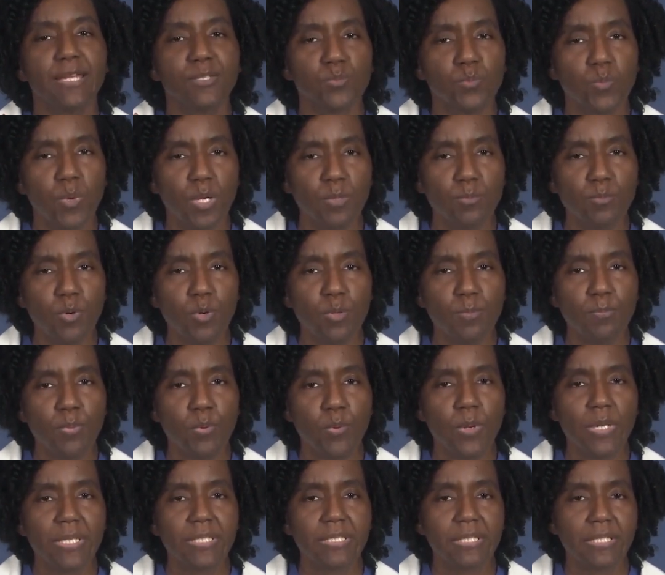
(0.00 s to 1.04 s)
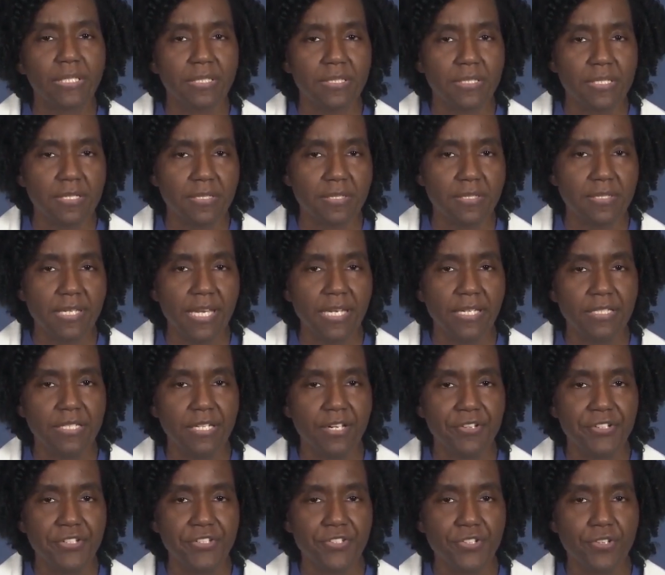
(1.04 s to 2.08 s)
And one more point in this
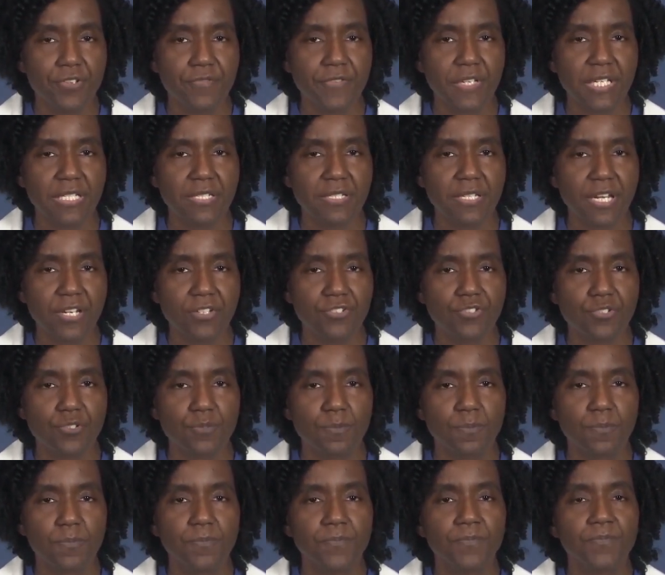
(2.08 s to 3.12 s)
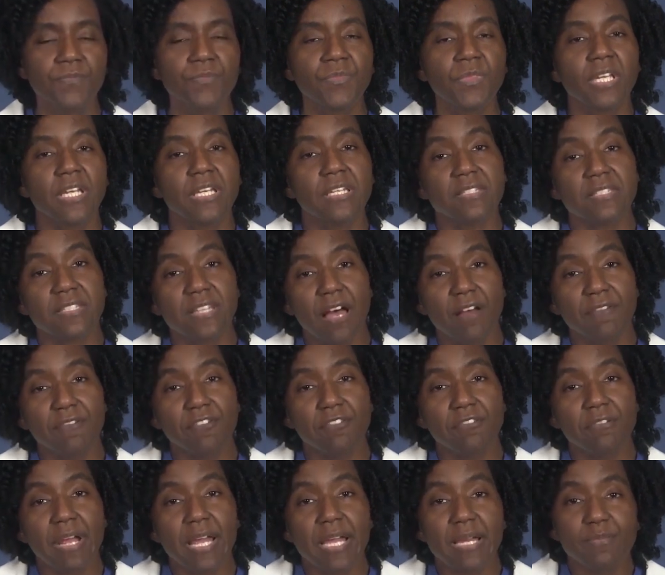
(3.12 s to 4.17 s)
secondary survey section:
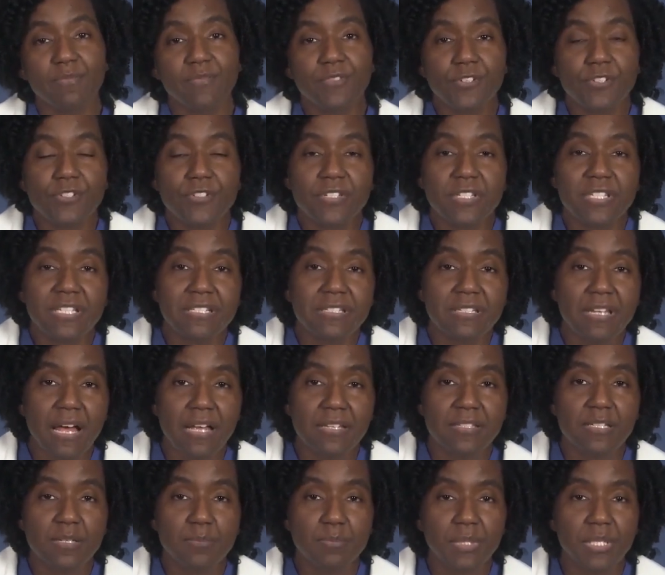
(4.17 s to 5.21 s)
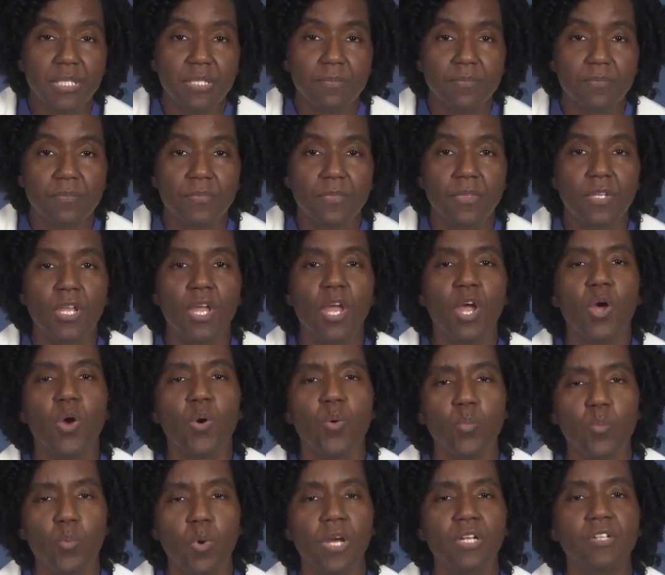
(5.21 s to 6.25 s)
esophagram versus endoscopy.
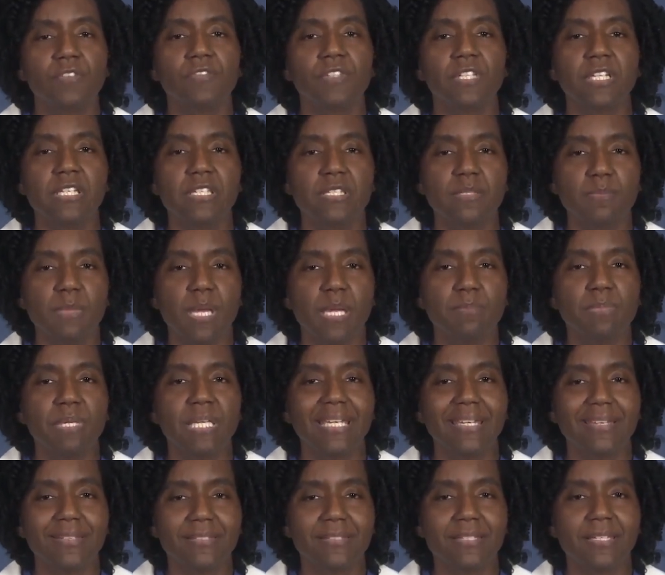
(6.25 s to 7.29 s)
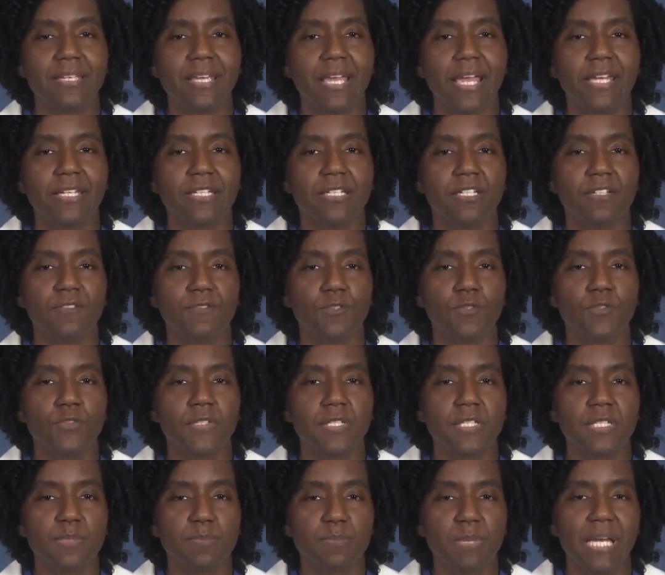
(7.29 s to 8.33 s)
One of these may be indicated if you
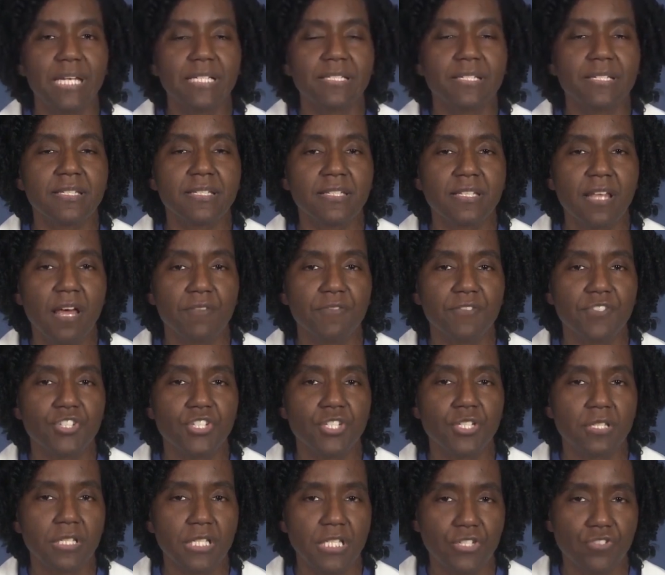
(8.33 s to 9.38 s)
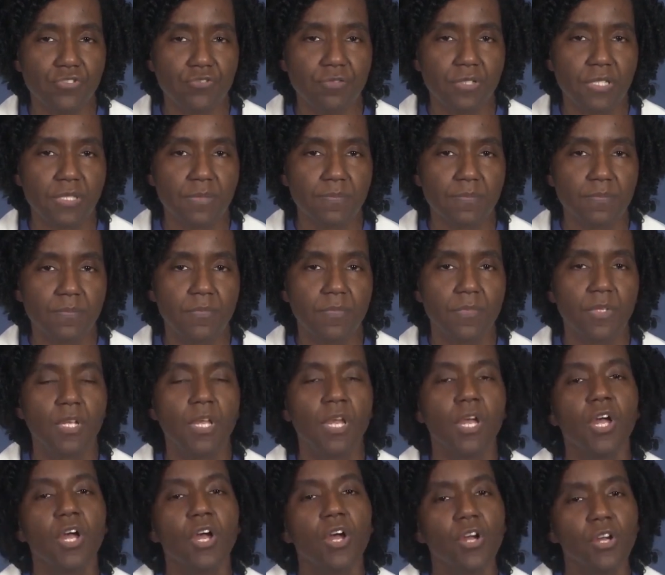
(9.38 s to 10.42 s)
suspect esophageal injury.
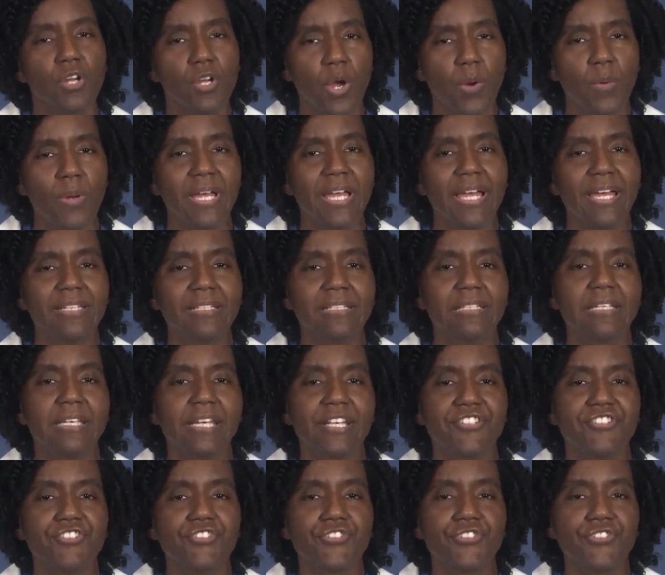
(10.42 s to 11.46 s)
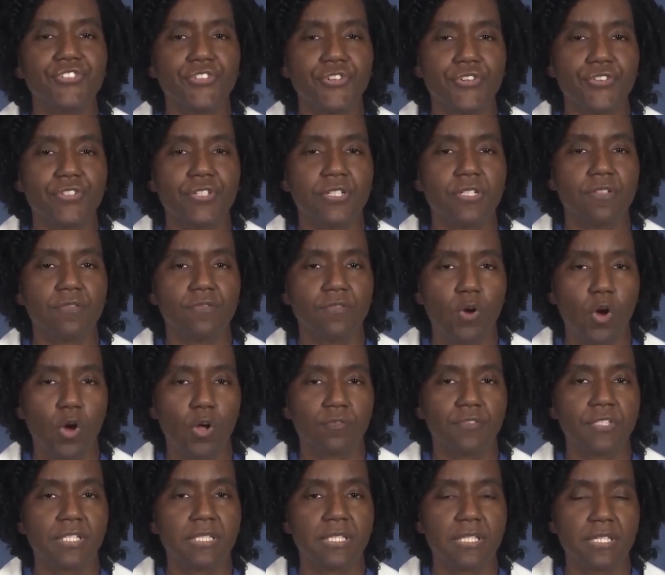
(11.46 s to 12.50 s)
Go ahead and get your surgeon
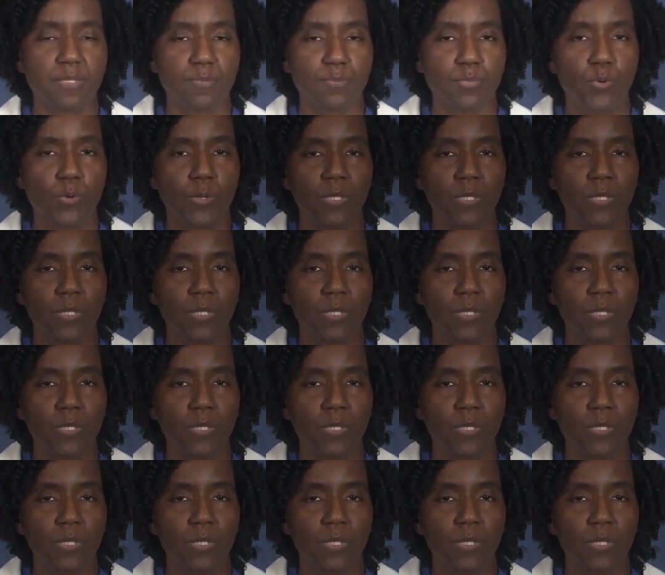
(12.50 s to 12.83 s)
involved at this